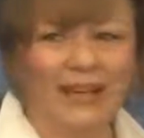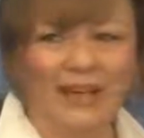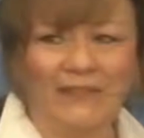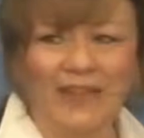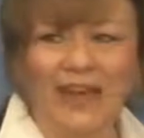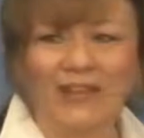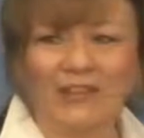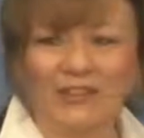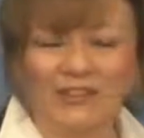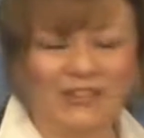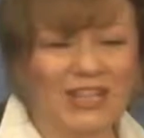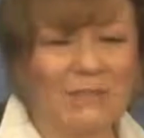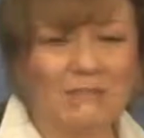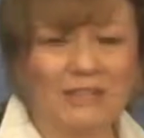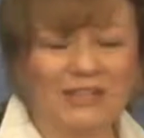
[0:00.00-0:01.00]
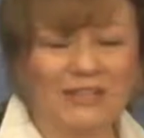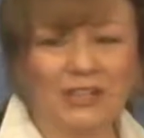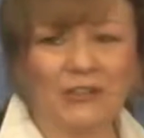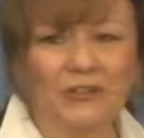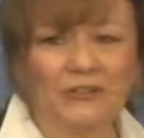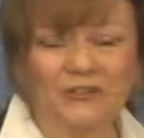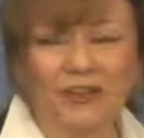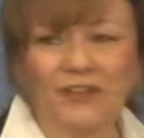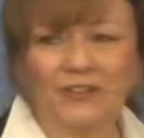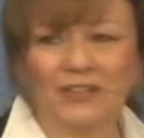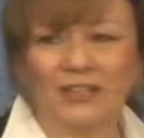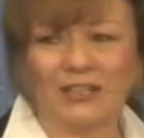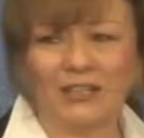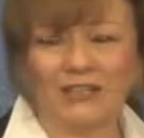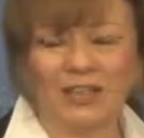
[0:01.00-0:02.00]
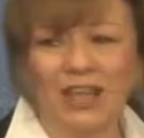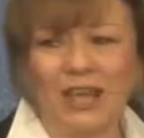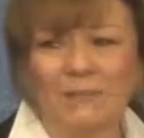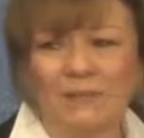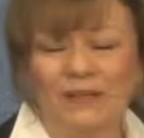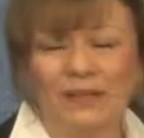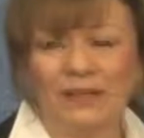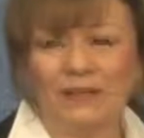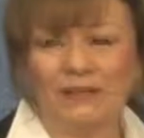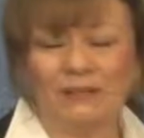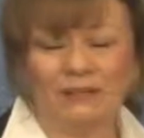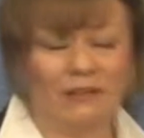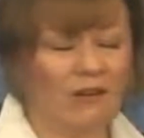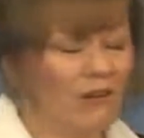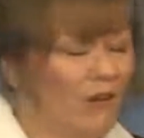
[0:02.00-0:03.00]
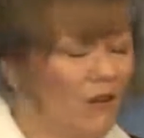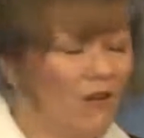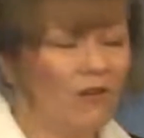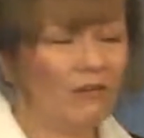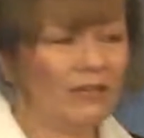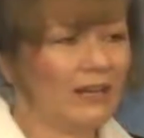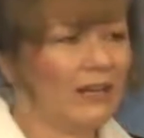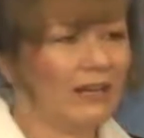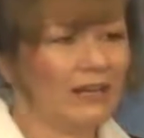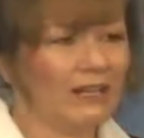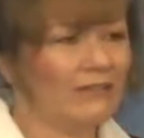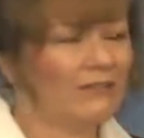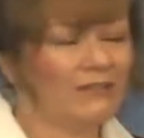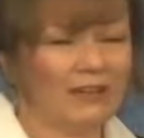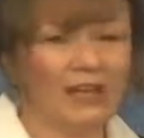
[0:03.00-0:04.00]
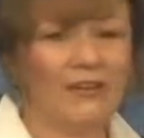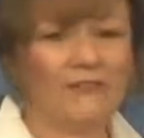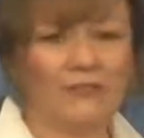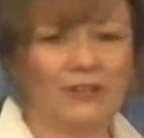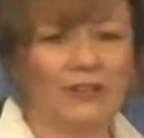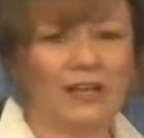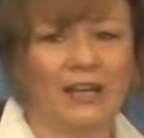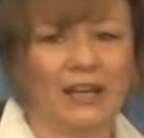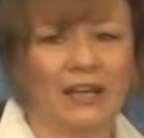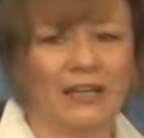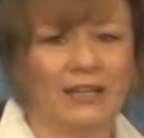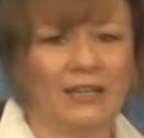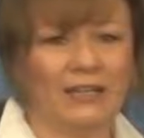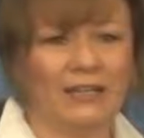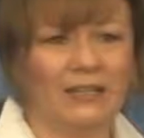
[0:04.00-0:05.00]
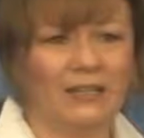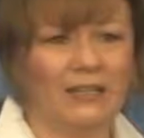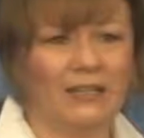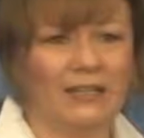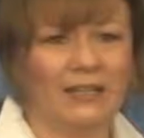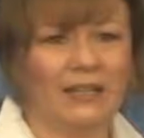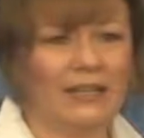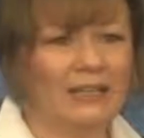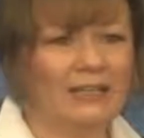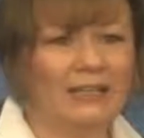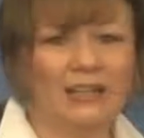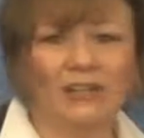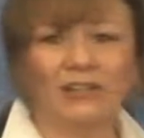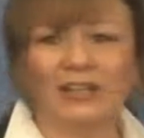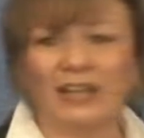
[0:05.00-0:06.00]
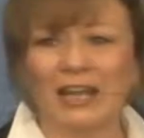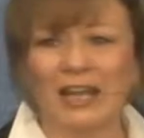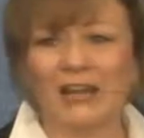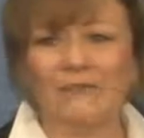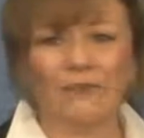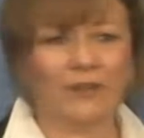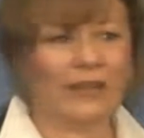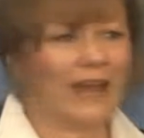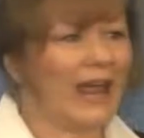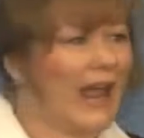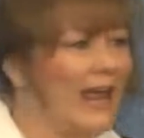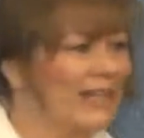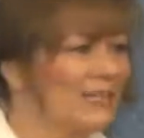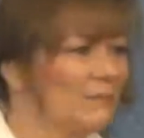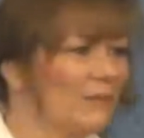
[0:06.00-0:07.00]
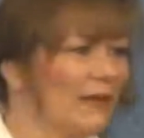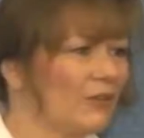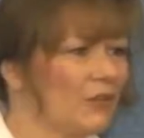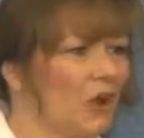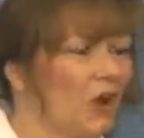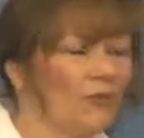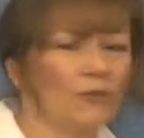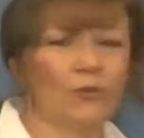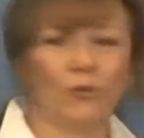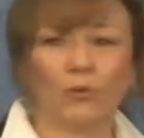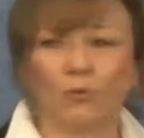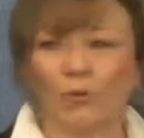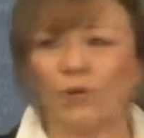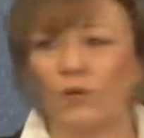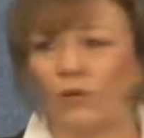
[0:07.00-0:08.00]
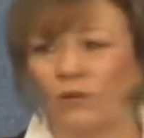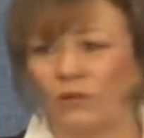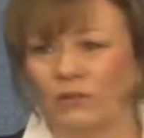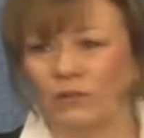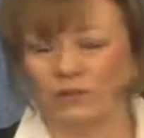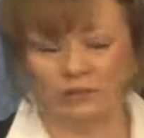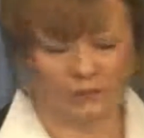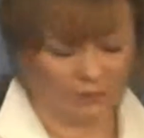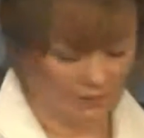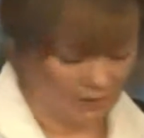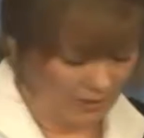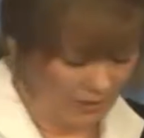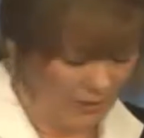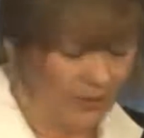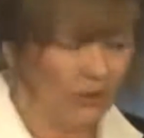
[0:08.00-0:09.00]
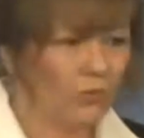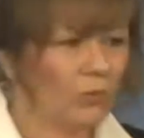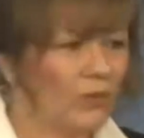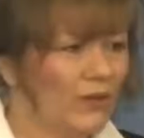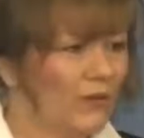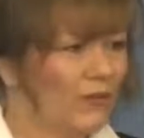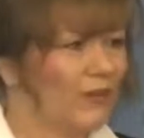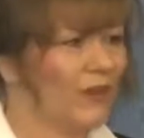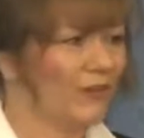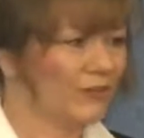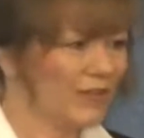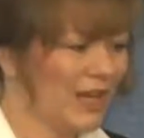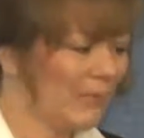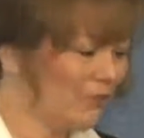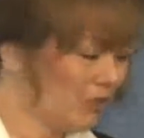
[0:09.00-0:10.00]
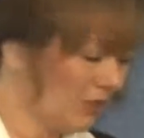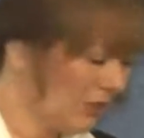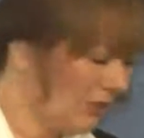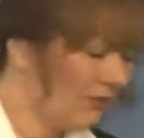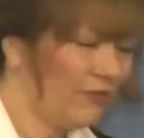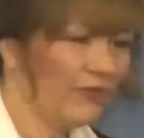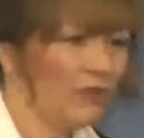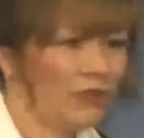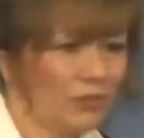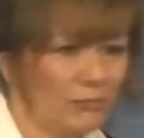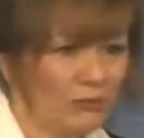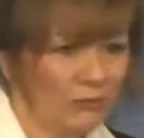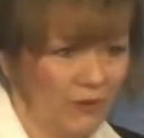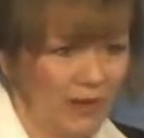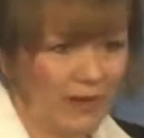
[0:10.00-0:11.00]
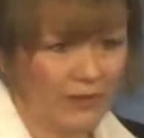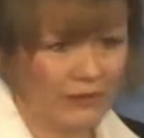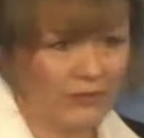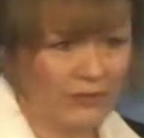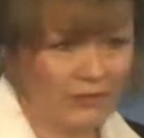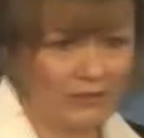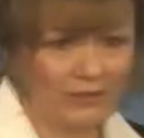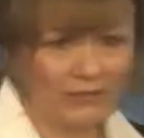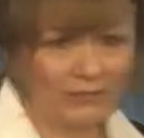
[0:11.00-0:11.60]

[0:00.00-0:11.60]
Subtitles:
And that seamless interfacing is happening all day, every day, in nearly every aspect of your world, with the exception of the human race.